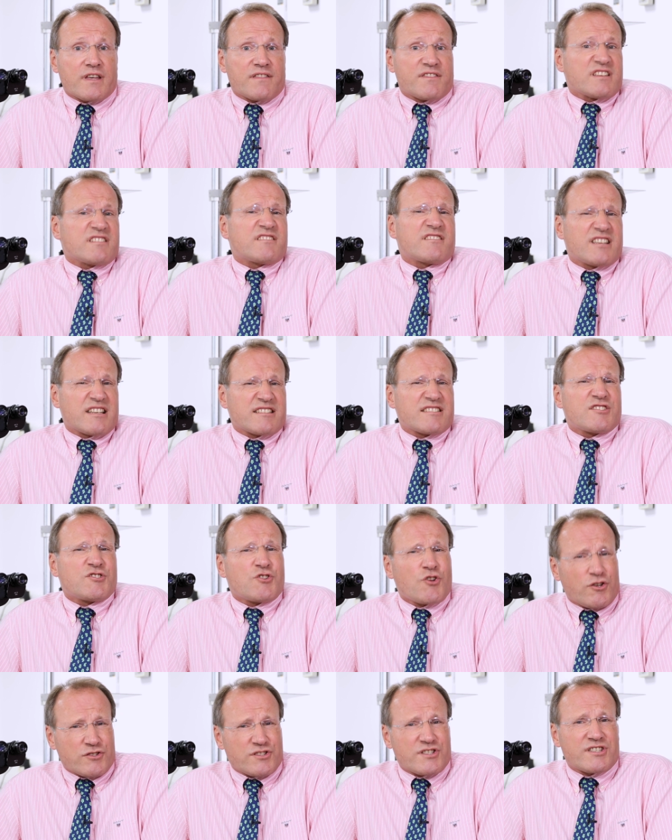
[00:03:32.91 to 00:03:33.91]
that this does
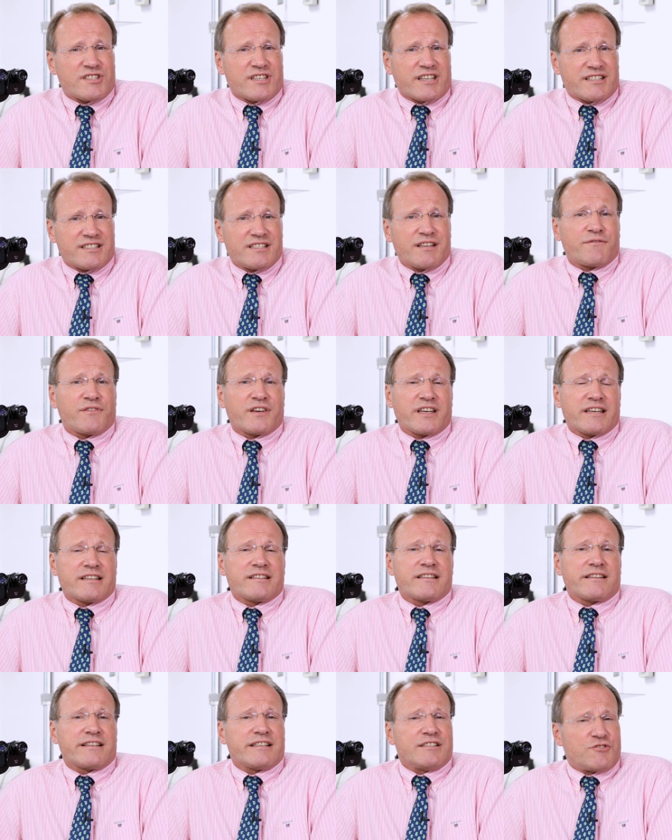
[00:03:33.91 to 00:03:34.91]
not
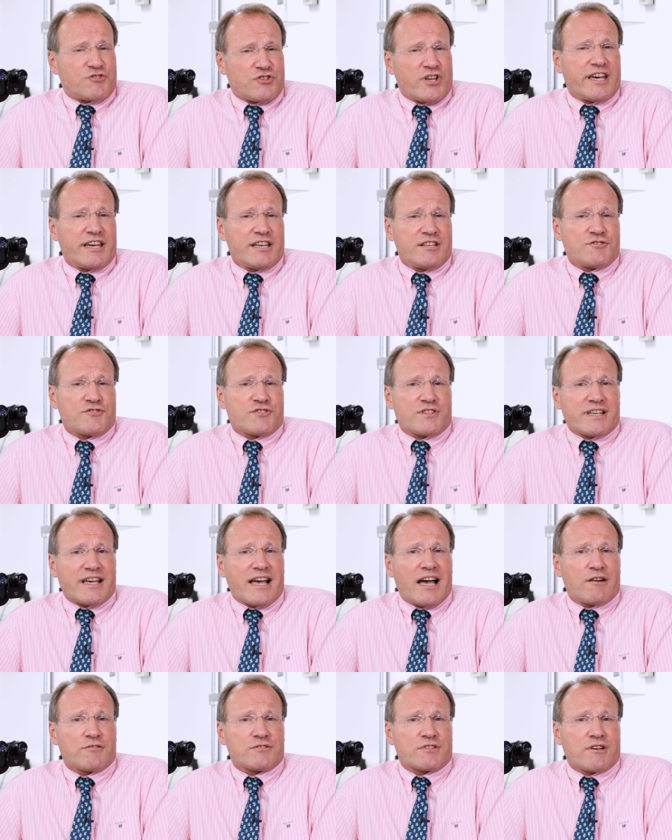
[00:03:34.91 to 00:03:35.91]
significantly change
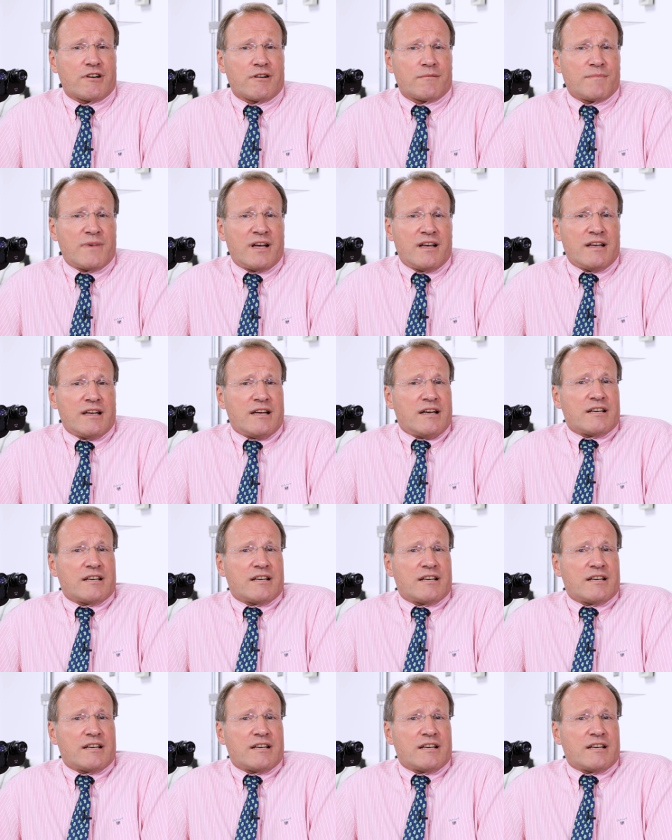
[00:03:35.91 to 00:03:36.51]
the outcome.